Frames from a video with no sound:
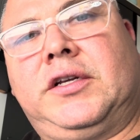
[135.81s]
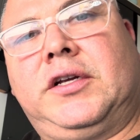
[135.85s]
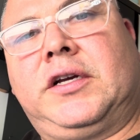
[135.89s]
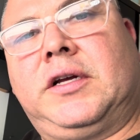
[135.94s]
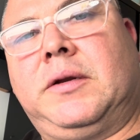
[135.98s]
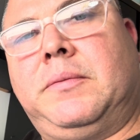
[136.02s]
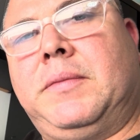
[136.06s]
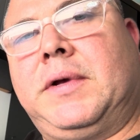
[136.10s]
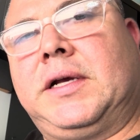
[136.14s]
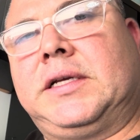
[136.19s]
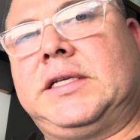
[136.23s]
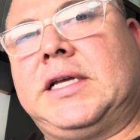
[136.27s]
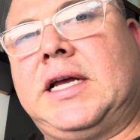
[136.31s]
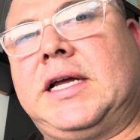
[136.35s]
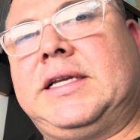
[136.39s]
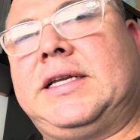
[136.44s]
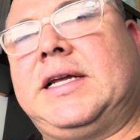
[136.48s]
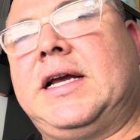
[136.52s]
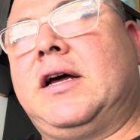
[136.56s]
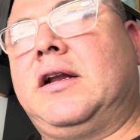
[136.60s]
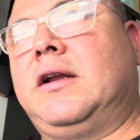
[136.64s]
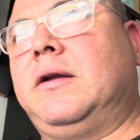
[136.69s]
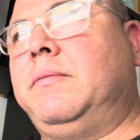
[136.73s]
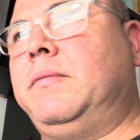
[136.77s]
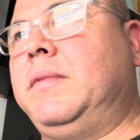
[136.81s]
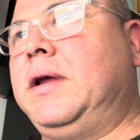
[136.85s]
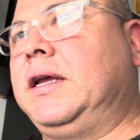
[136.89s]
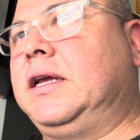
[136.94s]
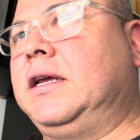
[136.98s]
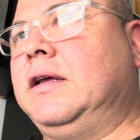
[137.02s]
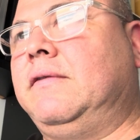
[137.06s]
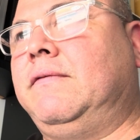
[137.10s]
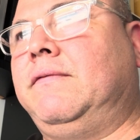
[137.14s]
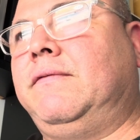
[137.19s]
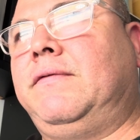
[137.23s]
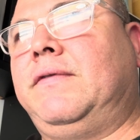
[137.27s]
You can mix that down and make
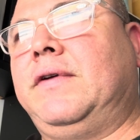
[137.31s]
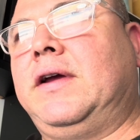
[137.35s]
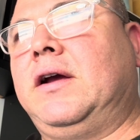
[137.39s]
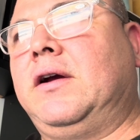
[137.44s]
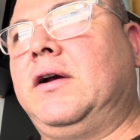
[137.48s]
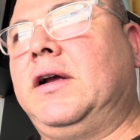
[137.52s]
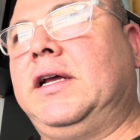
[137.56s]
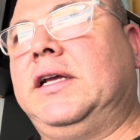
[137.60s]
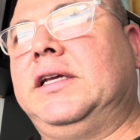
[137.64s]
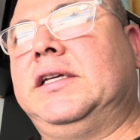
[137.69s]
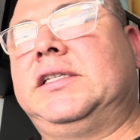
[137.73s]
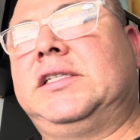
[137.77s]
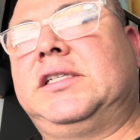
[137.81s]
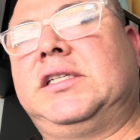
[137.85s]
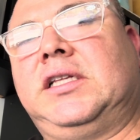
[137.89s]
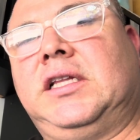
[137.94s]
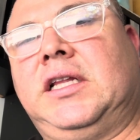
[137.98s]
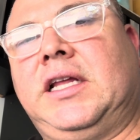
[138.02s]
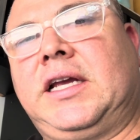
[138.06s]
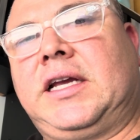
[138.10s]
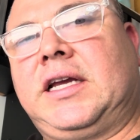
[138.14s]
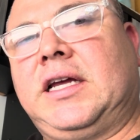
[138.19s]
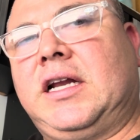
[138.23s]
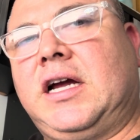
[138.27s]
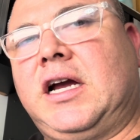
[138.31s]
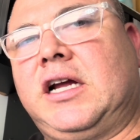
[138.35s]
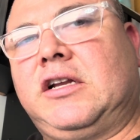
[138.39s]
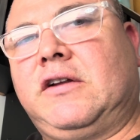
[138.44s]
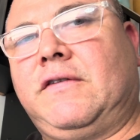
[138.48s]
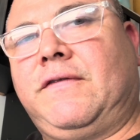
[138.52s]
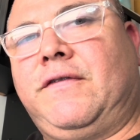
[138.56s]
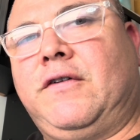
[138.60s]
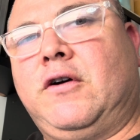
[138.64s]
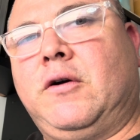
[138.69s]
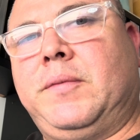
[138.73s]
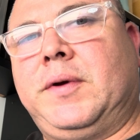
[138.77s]
it very slick and
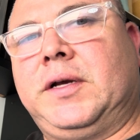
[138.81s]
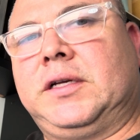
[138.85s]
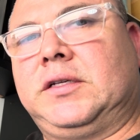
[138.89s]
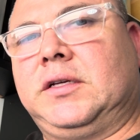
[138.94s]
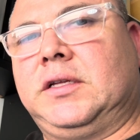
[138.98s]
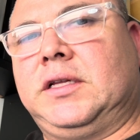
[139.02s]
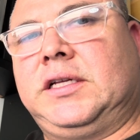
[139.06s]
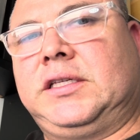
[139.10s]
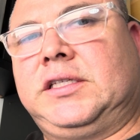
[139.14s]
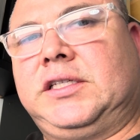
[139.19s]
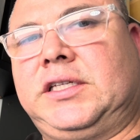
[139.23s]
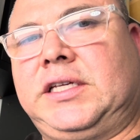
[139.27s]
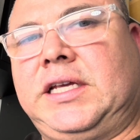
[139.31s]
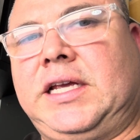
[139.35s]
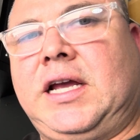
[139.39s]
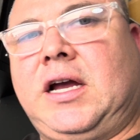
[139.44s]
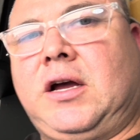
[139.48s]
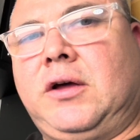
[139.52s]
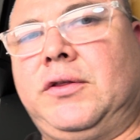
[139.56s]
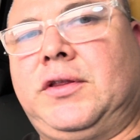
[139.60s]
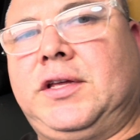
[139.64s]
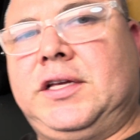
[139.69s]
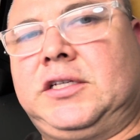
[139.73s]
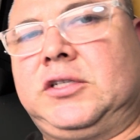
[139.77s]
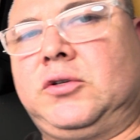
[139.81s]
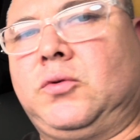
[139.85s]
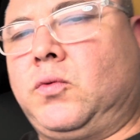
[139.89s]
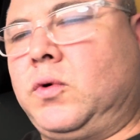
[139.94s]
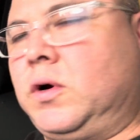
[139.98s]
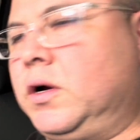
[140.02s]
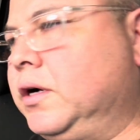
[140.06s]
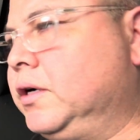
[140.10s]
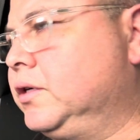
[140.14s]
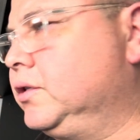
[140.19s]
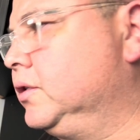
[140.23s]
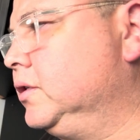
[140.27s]
hydrophobic. So let's see how this
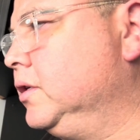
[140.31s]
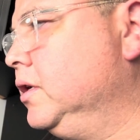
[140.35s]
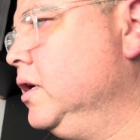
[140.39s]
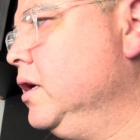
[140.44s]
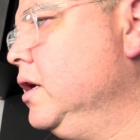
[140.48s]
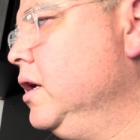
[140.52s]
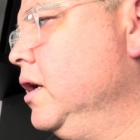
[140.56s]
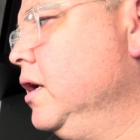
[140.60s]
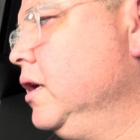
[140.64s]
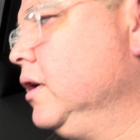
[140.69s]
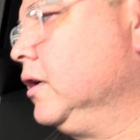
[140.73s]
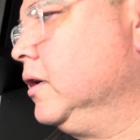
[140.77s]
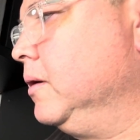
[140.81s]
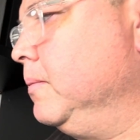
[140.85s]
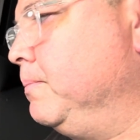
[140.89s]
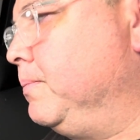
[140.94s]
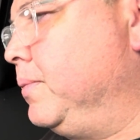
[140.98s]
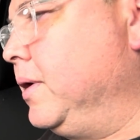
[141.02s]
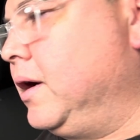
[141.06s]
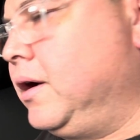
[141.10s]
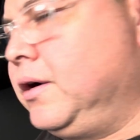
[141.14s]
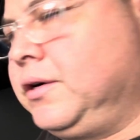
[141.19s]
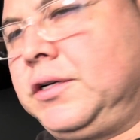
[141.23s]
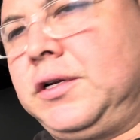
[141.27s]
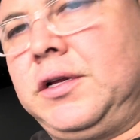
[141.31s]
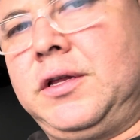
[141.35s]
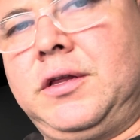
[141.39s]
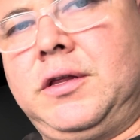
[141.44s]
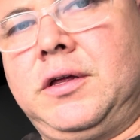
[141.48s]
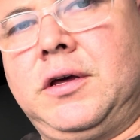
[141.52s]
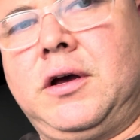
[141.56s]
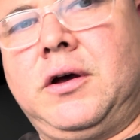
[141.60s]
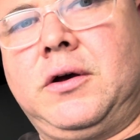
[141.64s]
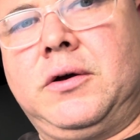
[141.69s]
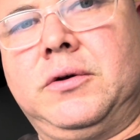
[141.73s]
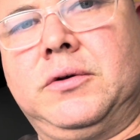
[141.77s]
works compared to
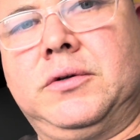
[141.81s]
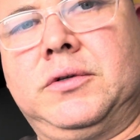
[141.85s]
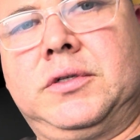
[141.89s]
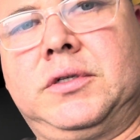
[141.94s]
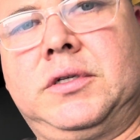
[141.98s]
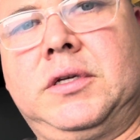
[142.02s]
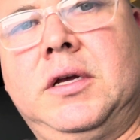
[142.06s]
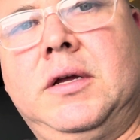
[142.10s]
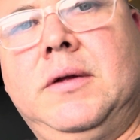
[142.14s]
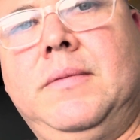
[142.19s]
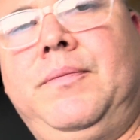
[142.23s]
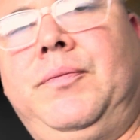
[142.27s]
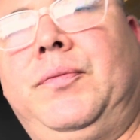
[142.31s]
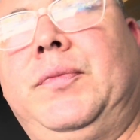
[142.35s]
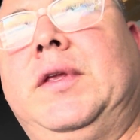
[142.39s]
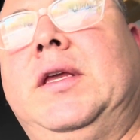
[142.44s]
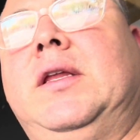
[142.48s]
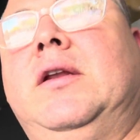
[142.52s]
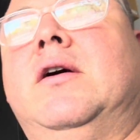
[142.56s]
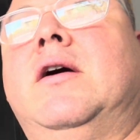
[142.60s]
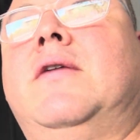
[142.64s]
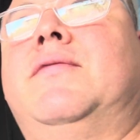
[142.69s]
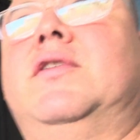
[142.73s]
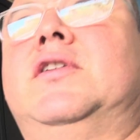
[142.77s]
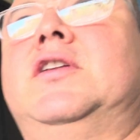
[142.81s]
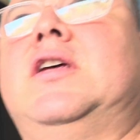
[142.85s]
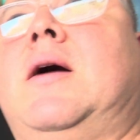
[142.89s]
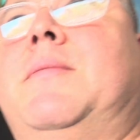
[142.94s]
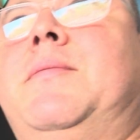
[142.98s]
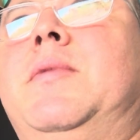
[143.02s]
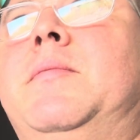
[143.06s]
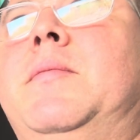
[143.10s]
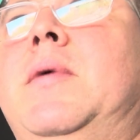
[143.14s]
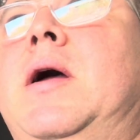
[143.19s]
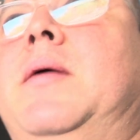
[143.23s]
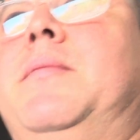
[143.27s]
those. You know, off the
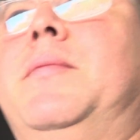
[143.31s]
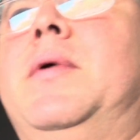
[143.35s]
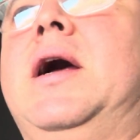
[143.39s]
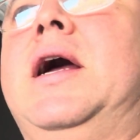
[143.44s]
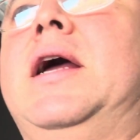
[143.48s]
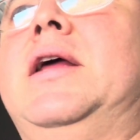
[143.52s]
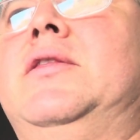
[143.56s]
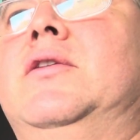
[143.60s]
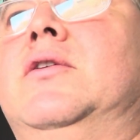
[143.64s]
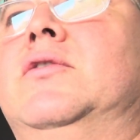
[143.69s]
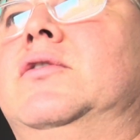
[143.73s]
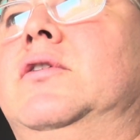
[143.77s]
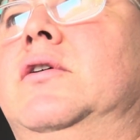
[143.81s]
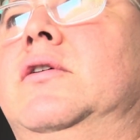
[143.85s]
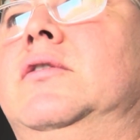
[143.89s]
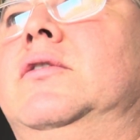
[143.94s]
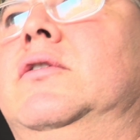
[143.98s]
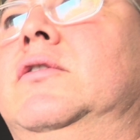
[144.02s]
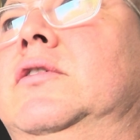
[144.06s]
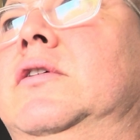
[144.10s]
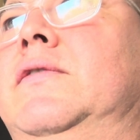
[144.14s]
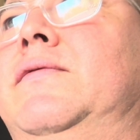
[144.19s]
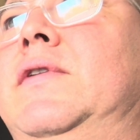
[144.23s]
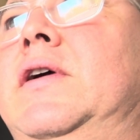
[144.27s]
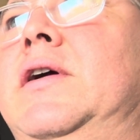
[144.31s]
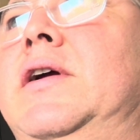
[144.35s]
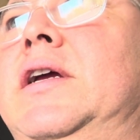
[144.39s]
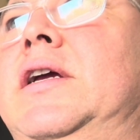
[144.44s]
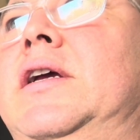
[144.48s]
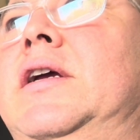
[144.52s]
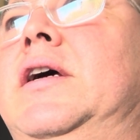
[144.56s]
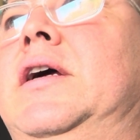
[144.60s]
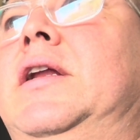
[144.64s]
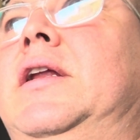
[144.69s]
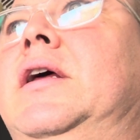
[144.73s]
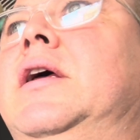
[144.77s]
top of my mind, those are very
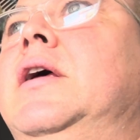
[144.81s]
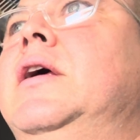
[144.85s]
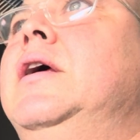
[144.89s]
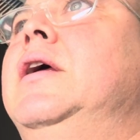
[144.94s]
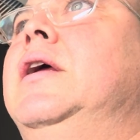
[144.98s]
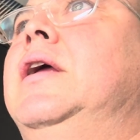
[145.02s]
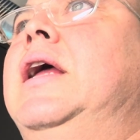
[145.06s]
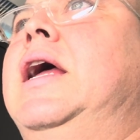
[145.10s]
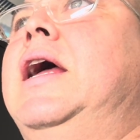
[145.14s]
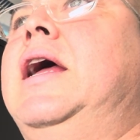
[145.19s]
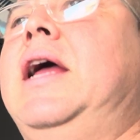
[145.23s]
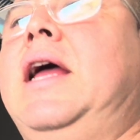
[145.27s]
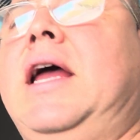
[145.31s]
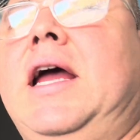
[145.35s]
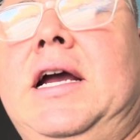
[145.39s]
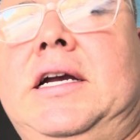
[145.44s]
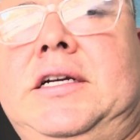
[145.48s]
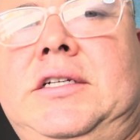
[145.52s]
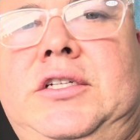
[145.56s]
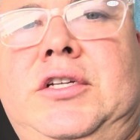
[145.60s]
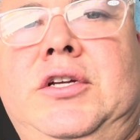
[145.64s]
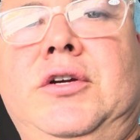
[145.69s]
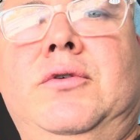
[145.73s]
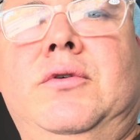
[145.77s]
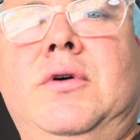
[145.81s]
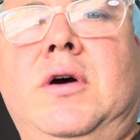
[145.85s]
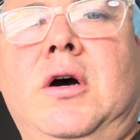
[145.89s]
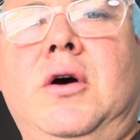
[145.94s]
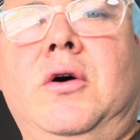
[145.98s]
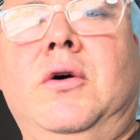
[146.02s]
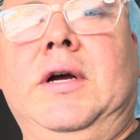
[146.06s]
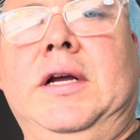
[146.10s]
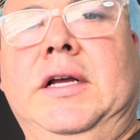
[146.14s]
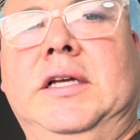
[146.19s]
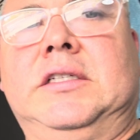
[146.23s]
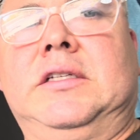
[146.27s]
good.
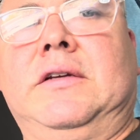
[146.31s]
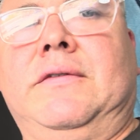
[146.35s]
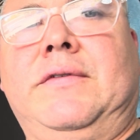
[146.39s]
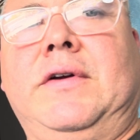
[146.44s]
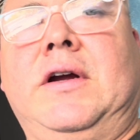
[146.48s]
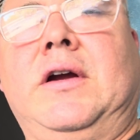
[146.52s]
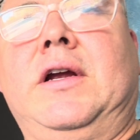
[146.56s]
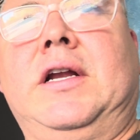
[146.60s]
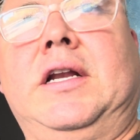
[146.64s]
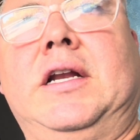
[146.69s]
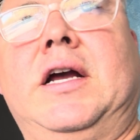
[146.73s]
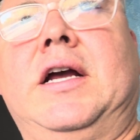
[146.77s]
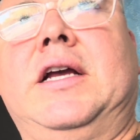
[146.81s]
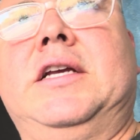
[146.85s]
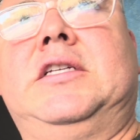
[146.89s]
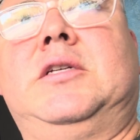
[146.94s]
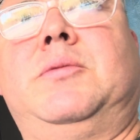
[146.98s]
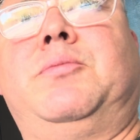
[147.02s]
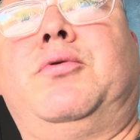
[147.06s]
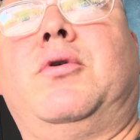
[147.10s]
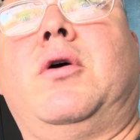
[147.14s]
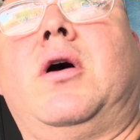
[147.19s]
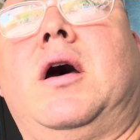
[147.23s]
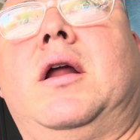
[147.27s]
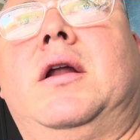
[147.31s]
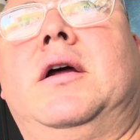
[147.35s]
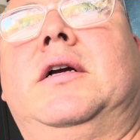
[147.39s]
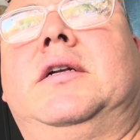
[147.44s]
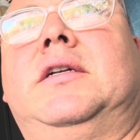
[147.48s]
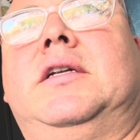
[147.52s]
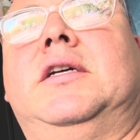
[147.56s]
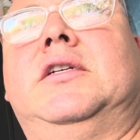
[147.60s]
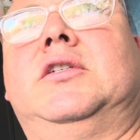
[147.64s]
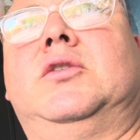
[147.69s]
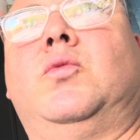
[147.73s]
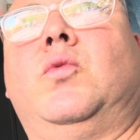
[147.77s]
Ec2O is a very nice
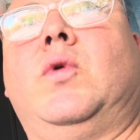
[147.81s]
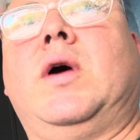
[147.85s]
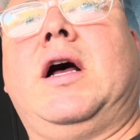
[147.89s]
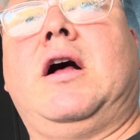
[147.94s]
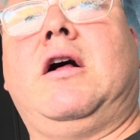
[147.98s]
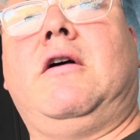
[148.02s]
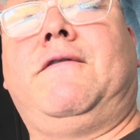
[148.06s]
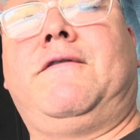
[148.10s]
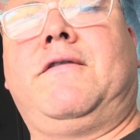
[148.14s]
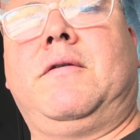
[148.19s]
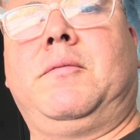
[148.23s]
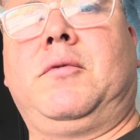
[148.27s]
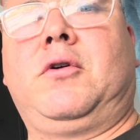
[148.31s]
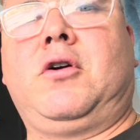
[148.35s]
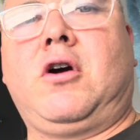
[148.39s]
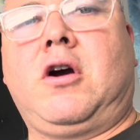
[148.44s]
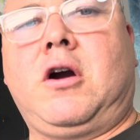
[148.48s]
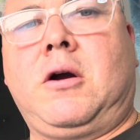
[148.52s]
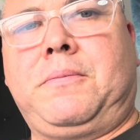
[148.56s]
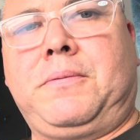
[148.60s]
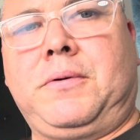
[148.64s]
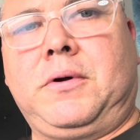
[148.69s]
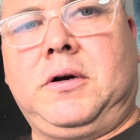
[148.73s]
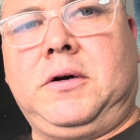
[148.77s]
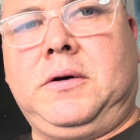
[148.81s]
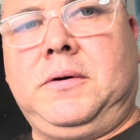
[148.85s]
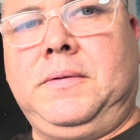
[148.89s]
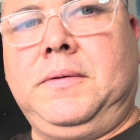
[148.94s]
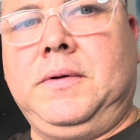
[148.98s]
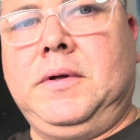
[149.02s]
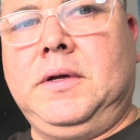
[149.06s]
product as well from CarPro.